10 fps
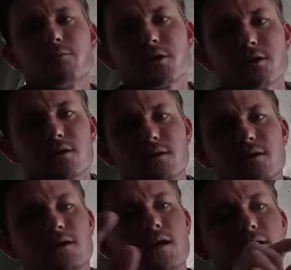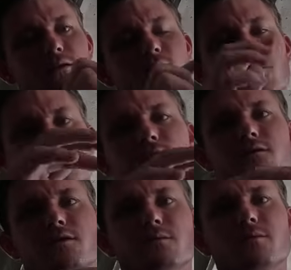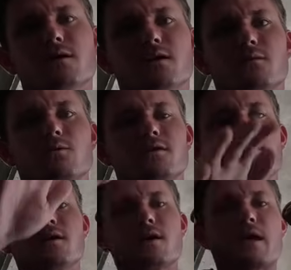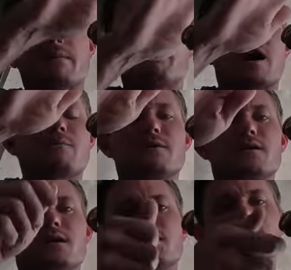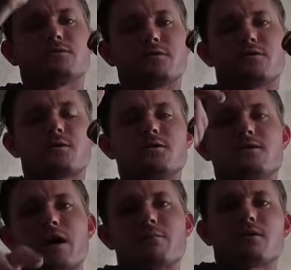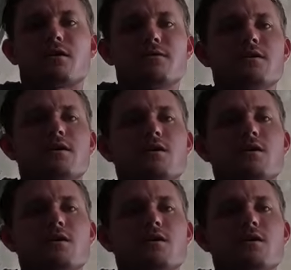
You put it, hang the corner over the wood and pop it, and it'll throw the top off.